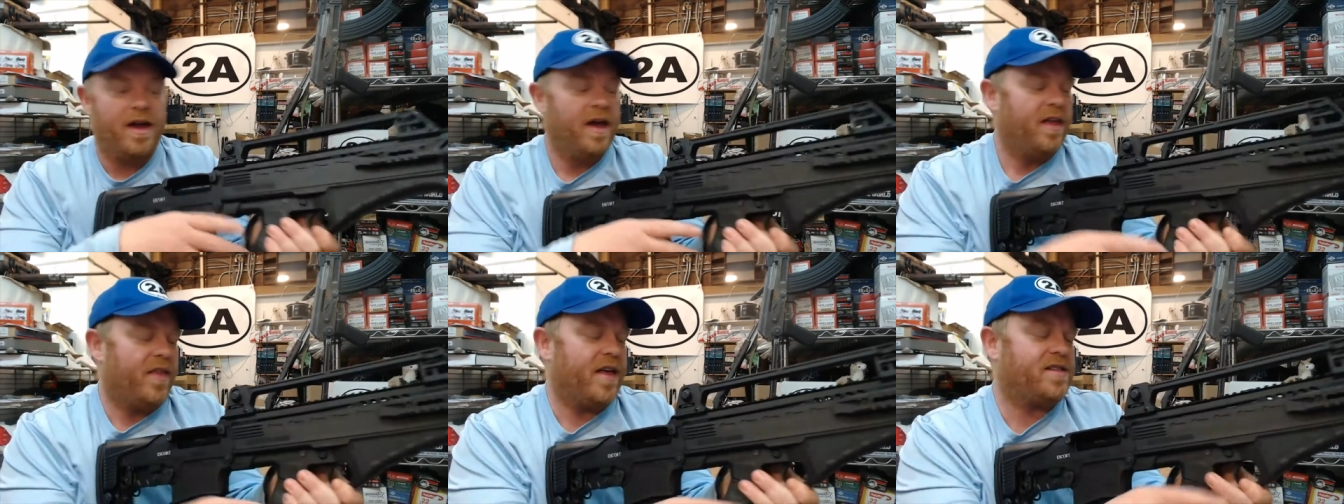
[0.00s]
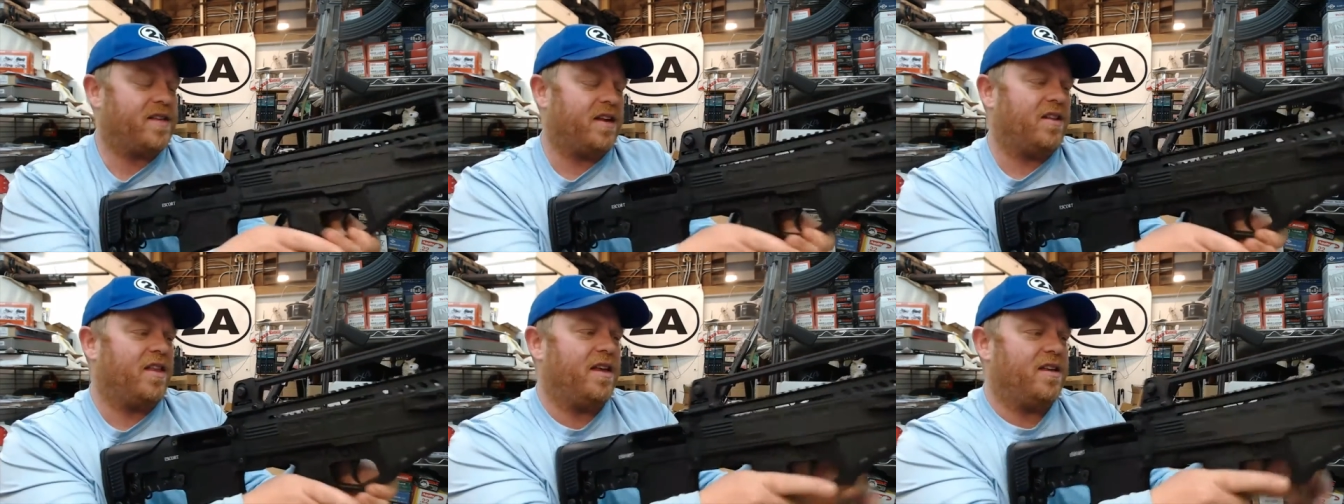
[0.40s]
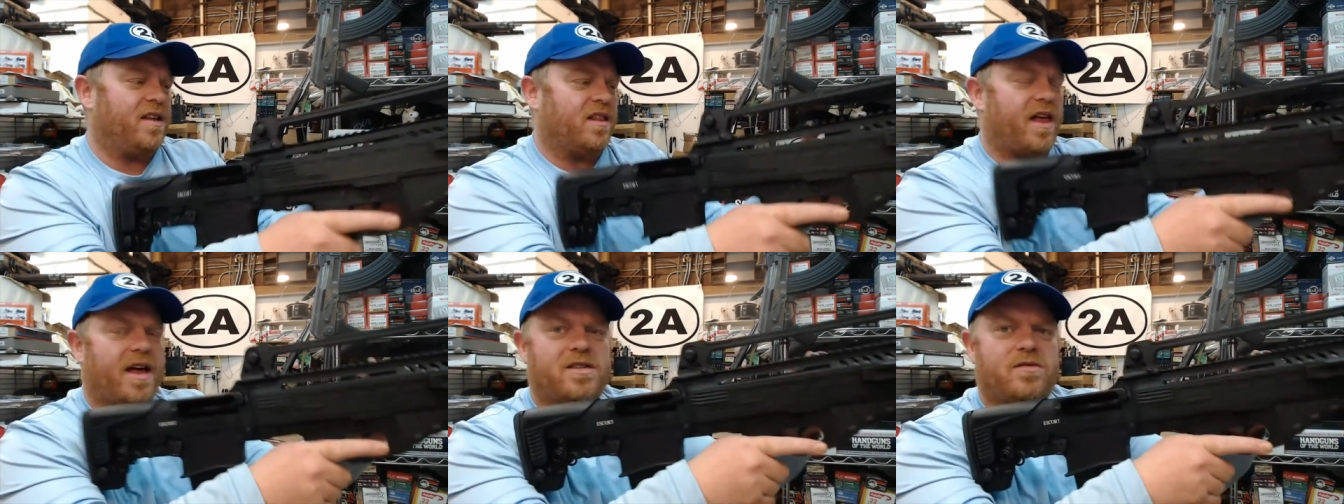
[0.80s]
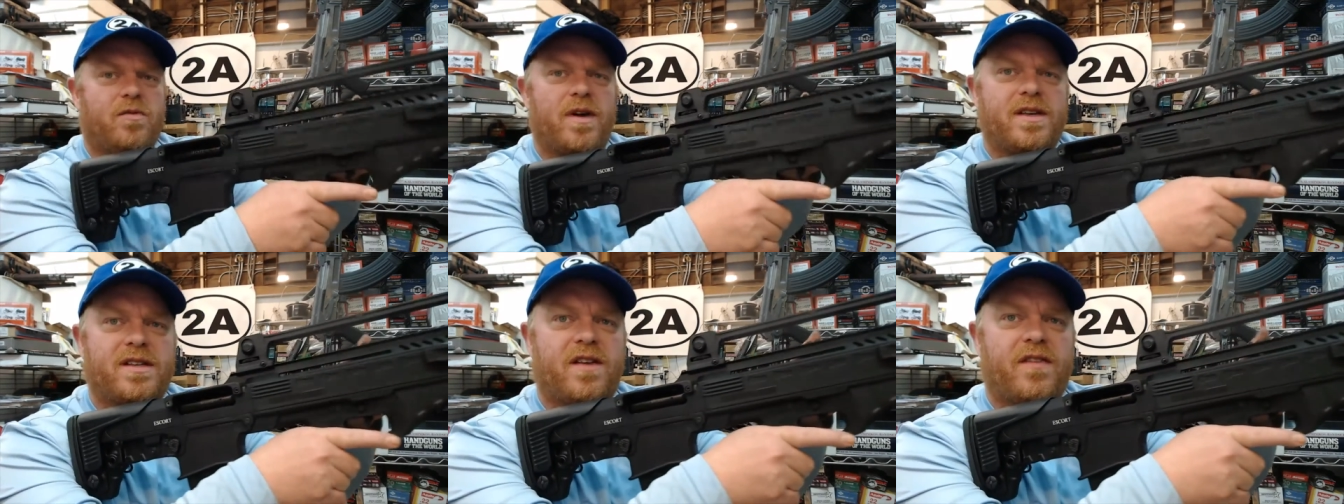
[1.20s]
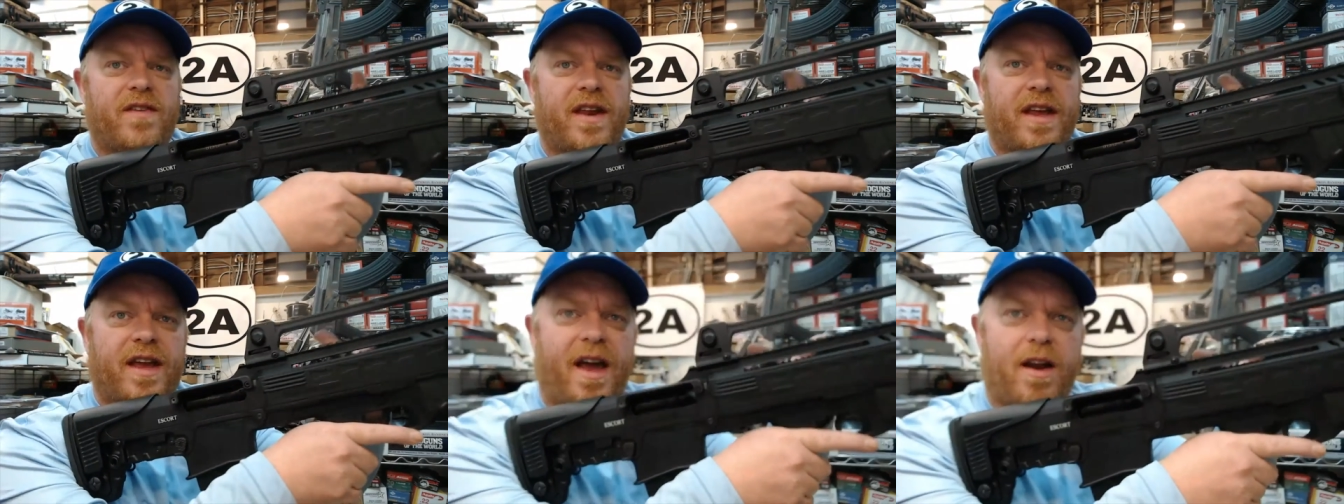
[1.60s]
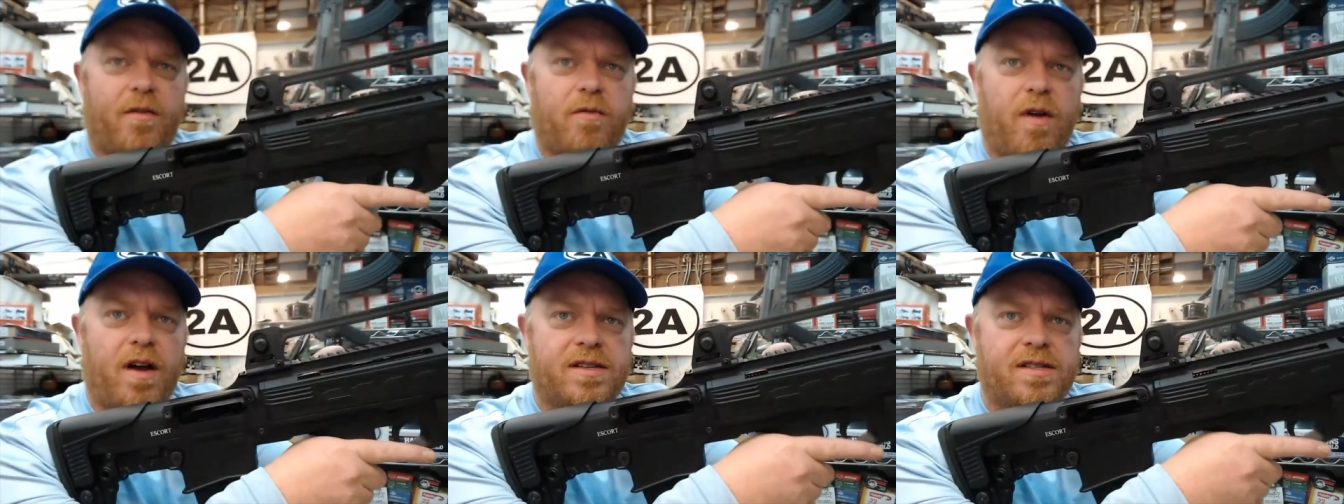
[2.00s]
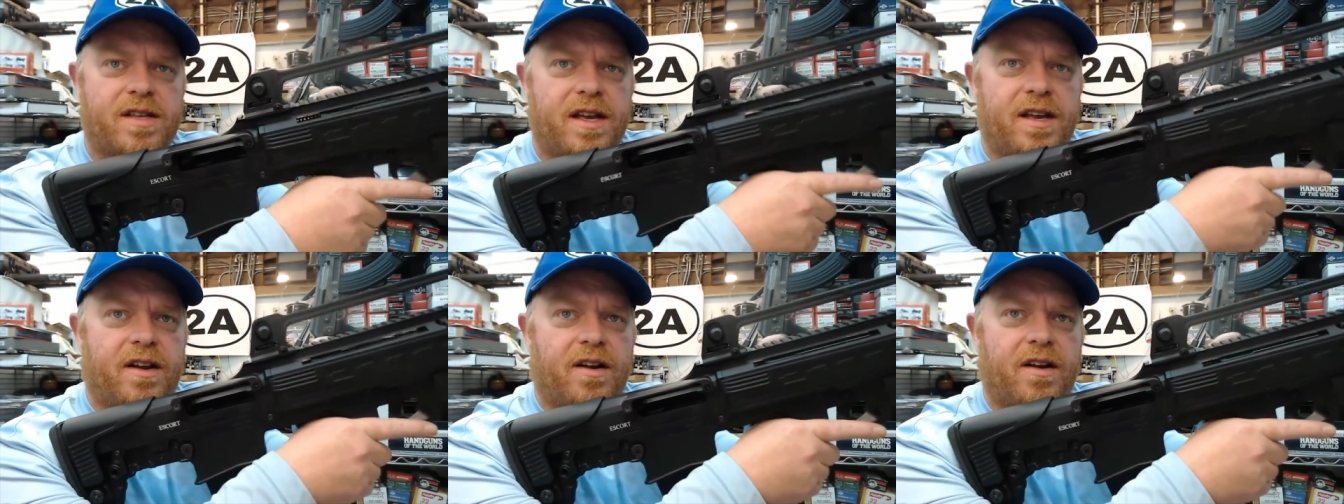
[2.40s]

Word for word: That's going to lead to less risk of any kind of rusting or